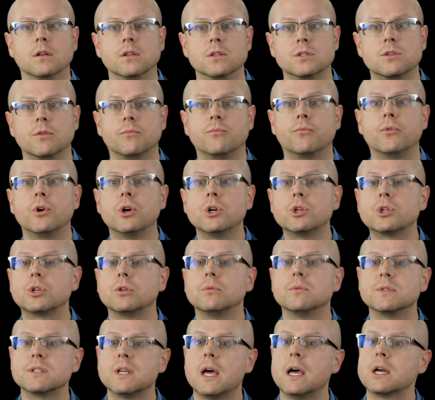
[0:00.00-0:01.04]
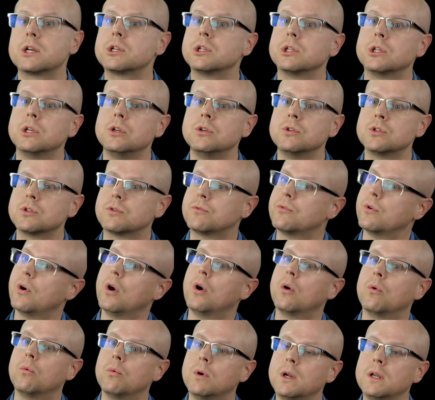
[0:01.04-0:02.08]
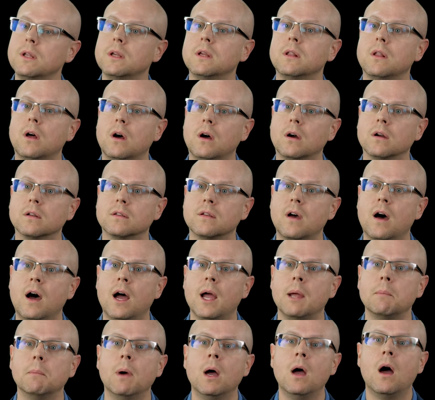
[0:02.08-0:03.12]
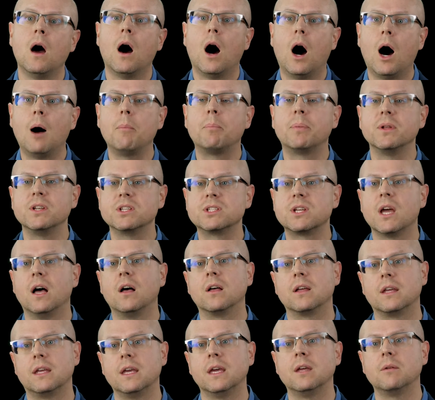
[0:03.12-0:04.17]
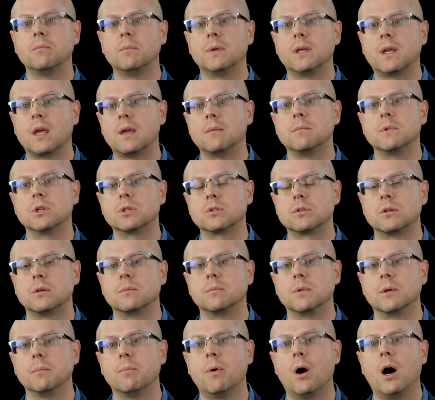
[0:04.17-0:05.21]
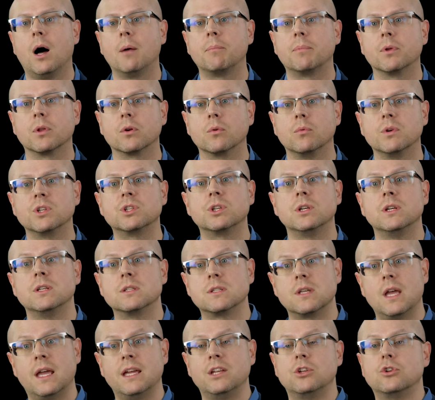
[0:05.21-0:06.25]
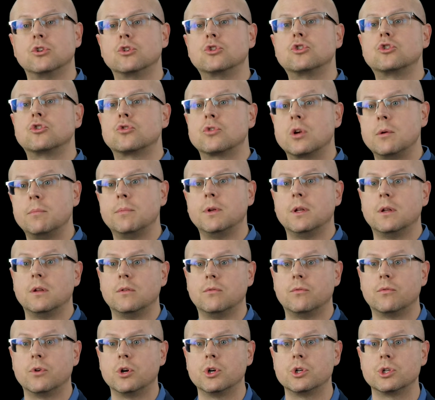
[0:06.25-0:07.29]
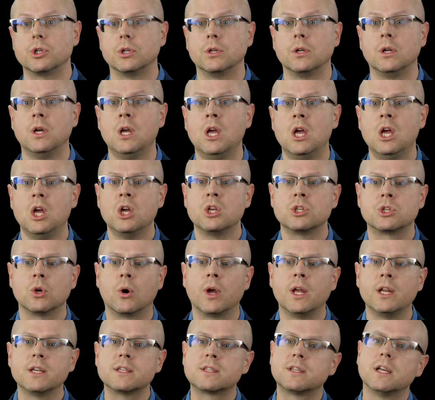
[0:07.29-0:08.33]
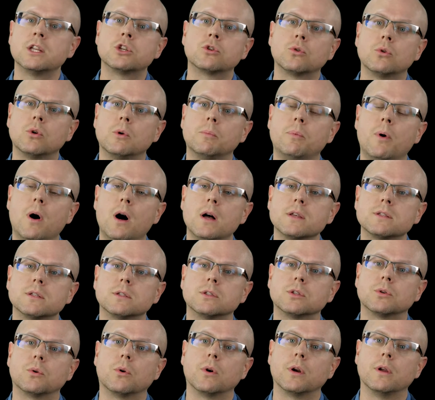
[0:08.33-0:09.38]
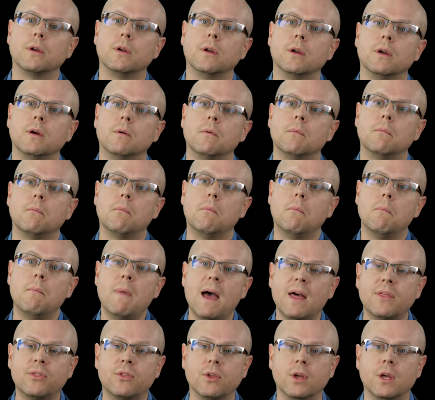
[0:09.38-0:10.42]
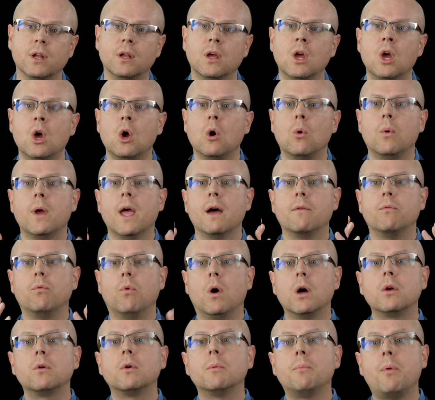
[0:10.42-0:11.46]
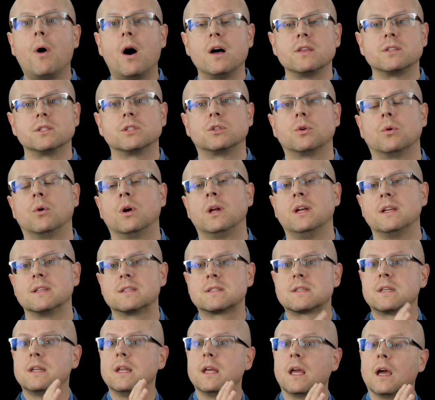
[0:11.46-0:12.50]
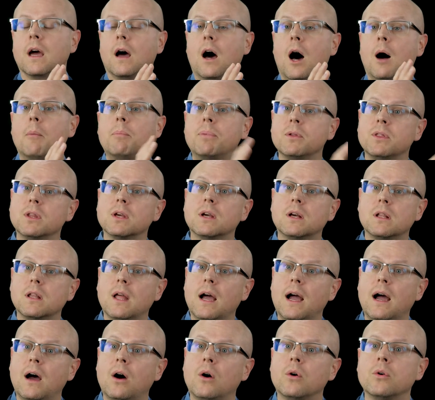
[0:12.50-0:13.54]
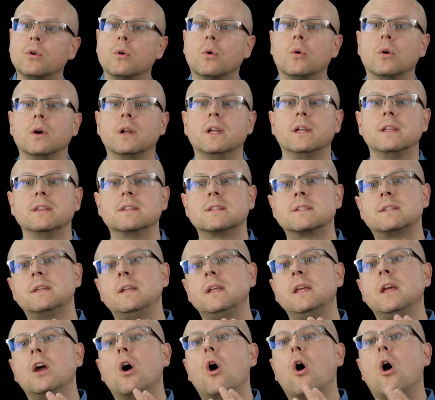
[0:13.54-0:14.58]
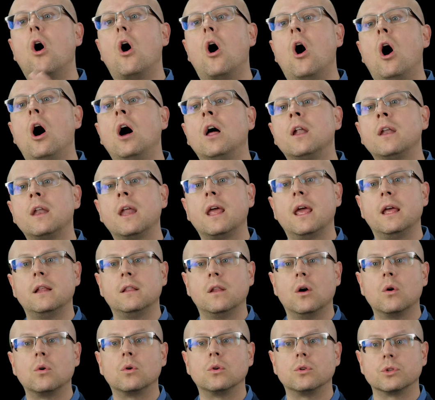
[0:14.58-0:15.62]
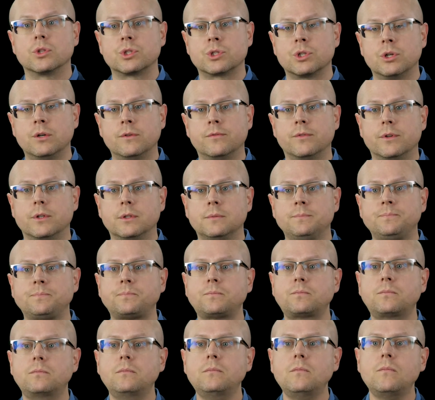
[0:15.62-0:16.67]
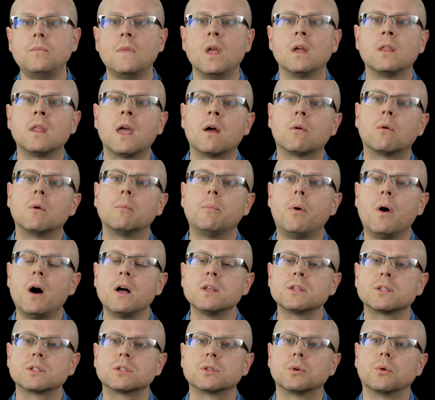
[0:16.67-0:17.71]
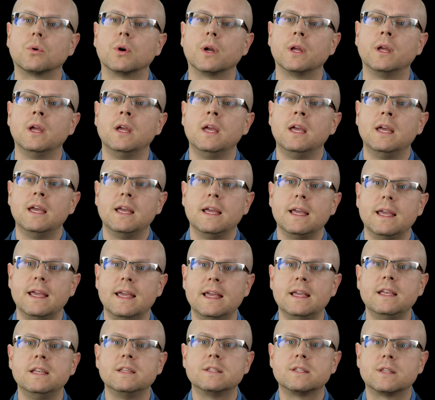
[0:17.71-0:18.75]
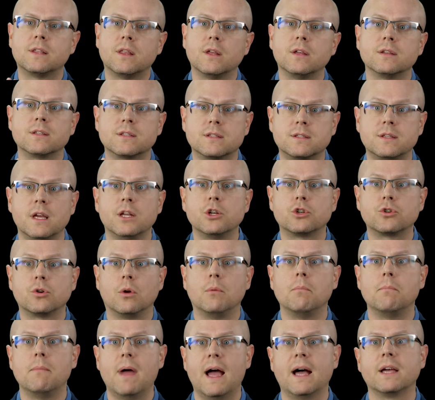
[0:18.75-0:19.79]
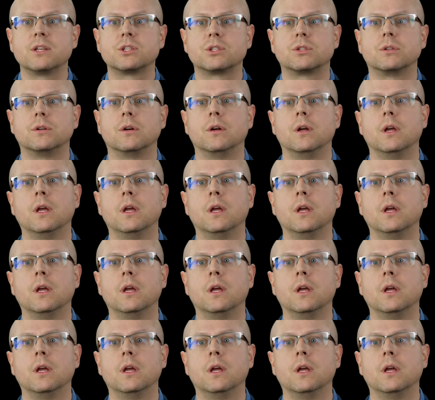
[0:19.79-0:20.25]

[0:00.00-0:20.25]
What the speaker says: And Subversion was actually used for a really long time up until Git became extremely popular, which is a distributed version. So in a central repository method, we have one repository. It's sitting up in the cloud, or it is sitting on a local server, and that repository is the central master.